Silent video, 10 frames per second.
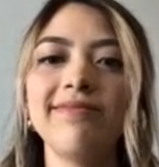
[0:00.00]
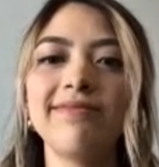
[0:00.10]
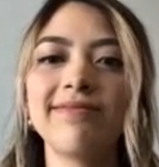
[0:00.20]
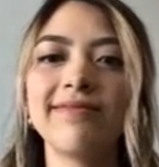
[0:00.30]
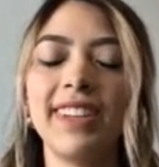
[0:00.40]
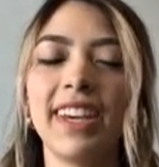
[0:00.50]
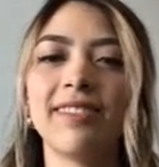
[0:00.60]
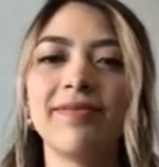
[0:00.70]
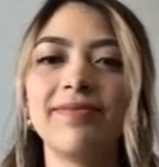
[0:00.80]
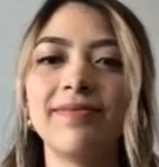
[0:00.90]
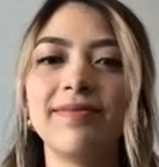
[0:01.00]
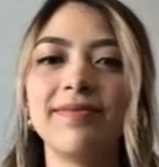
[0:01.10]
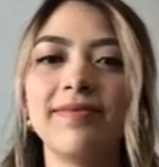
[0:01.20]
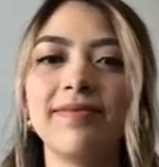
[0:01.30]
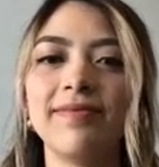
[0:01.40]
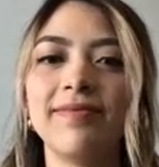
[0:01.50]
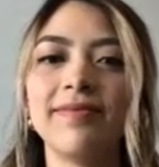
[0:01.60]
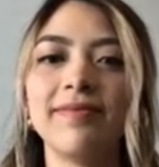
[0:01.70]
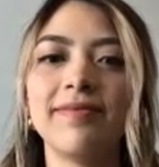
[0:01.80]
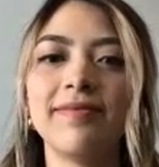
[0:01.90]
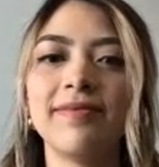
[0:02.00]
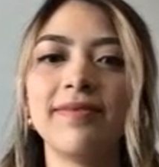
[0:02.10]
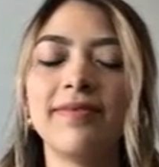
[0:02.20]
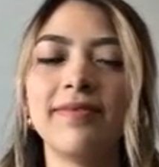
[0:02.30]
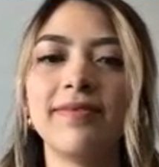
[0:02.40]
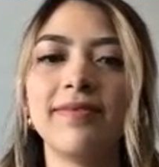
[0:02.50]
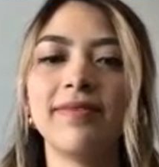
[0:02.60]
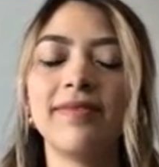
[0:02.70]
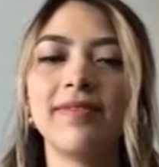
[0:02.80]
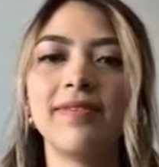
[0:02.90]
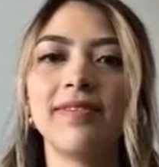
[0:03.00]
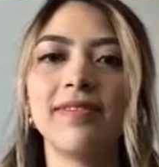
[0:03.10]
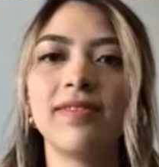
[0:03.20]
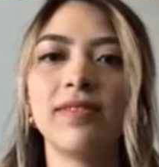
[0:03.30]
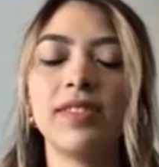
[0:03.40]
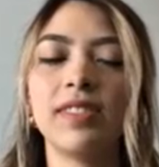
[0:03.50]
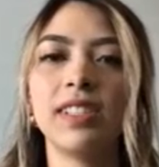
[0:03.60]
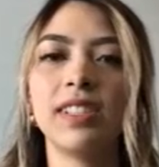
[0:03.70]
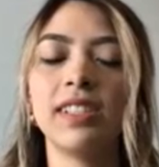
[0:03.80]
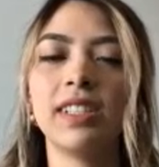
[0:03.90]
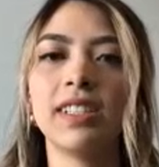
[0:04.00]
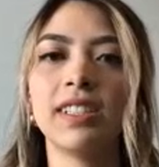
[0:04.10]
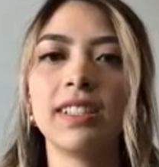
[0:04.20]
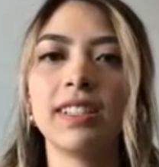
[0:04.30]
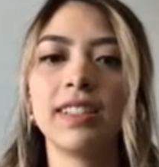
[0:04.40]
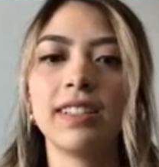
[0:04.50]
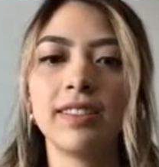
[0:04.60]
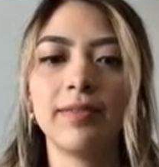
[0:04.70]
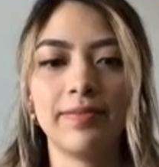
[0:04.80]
[no speech]